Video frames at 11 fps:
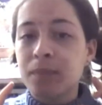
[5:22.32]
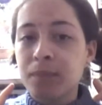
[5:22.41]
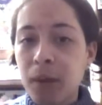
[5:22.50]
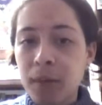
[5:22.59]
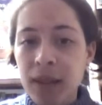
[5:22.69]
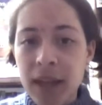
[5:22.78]

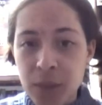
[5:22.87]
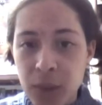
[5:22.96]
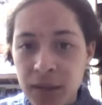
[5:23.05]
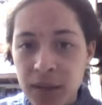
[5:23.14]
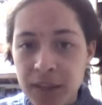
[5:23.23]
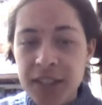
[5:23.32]
Probably like
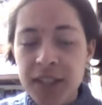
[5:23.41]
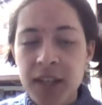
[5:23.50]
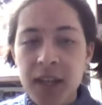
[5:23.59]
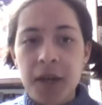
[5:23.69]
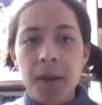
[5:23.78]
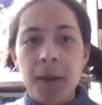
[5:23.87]
20 of us,
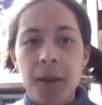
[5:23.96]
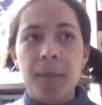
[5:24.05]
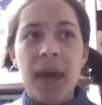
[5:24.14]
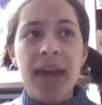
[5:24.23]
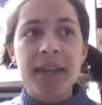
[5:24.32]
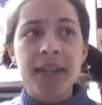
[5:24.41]

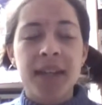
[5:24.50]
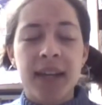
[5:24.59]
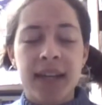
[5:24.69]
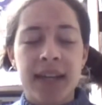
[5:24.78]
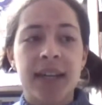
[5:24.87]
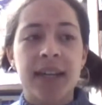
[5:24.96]
met
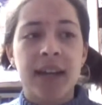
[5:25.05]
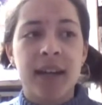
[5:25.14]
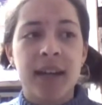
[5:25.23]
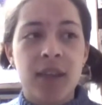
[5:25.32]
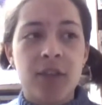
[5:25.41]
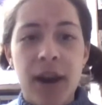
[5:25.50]
in
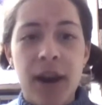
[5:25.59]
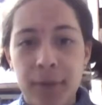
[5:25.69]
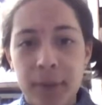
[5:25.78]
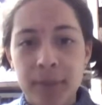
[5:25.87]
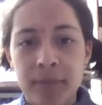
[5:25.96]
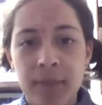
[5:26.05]
the rec
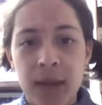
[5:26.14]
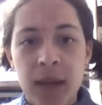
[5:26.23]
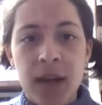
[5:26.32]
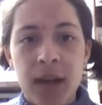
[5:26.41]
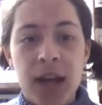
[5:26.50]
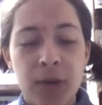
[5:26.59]
room,
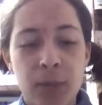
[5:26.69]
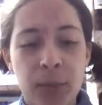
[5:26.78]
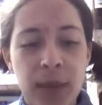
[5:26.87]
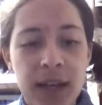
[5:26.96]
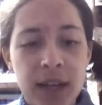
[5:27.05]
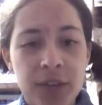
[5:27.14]
and
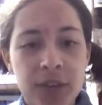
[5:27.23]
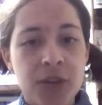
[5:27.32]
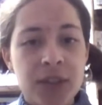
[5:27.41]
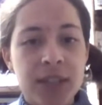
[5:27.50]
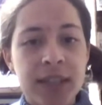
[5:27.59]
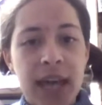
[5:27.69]
we
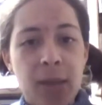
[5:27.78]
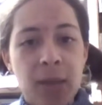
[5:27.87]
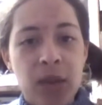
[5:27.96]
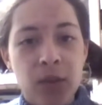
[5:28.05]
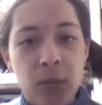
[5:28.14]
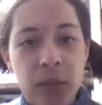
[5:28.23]
instructed them
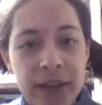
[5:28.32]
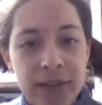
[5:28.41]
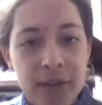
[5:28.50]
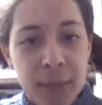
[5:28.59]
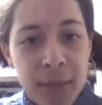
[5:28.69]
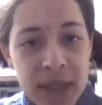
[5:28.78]
in the ways
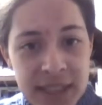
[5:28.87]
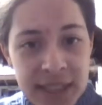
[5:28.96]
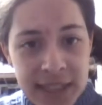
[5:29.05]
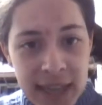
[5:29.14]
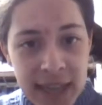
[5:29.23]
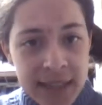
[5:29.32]
of the
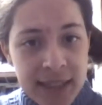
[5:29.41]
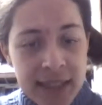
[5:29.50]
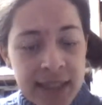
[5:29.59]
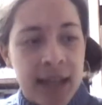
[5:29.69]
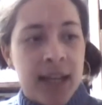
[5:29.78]
Meatstick dance.